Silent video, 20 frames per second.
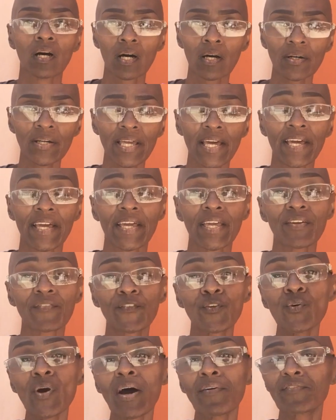Okay,
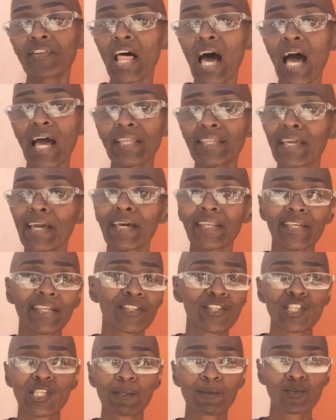if you have not yet
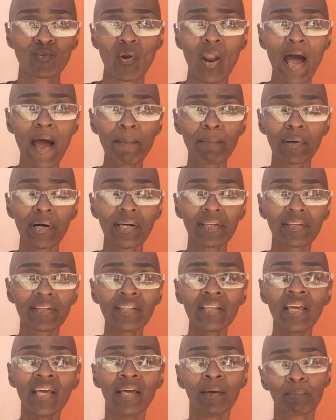hit the subscribe
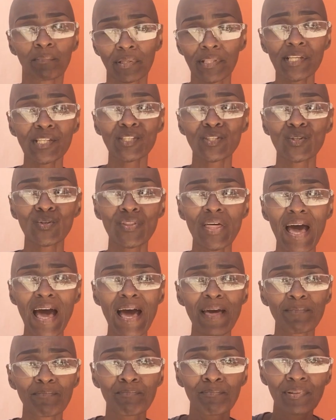button, please do
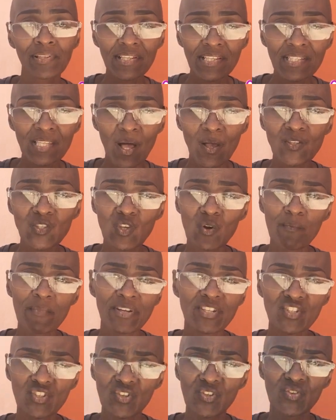that. Please also
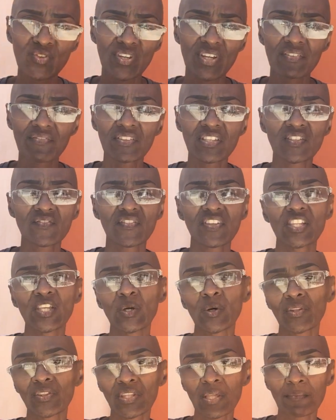make sure you give this
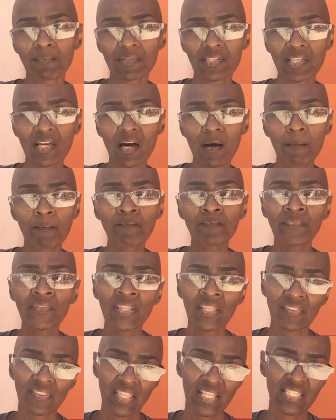video a thumbs up.
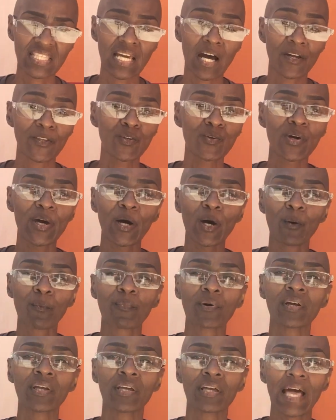That's how you help,
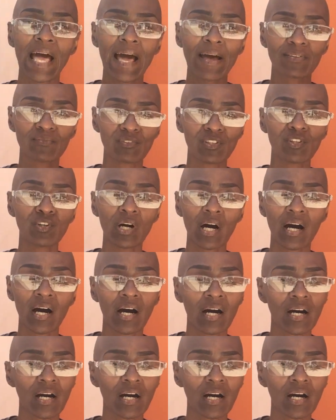that's